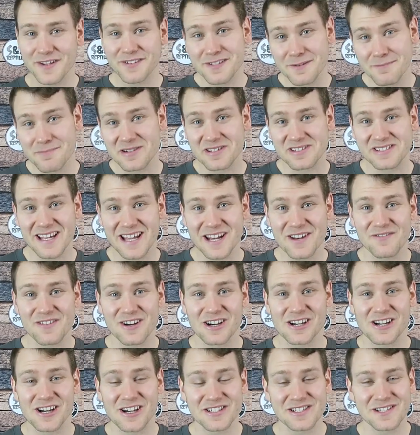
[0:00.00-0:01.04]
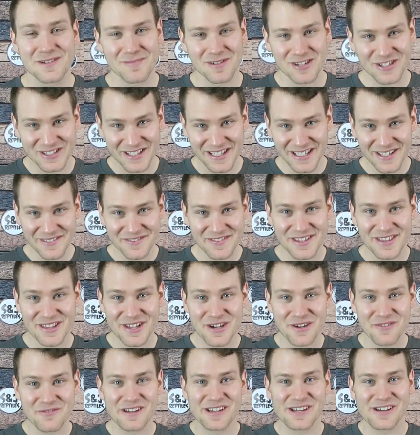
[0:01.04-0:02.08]
50% of our customers, even
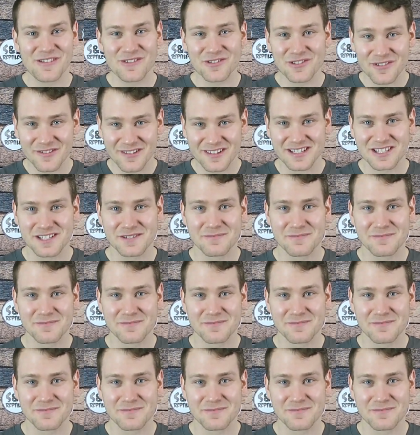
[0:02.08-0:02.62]
though we go through the